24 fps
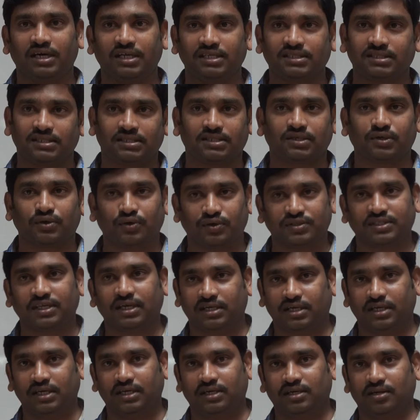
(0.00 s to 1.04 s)
it is cosec
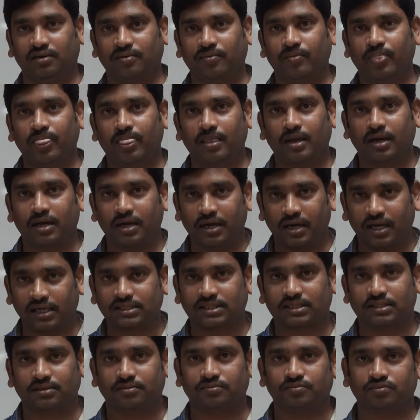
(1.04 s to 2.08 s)
theta.
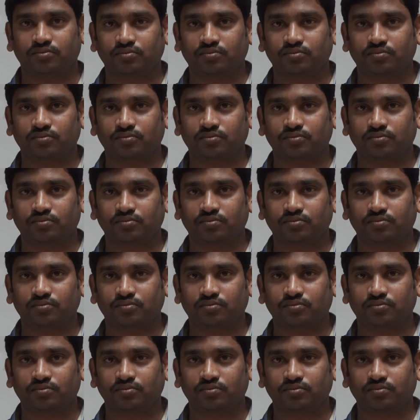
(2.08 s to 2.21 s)
Next,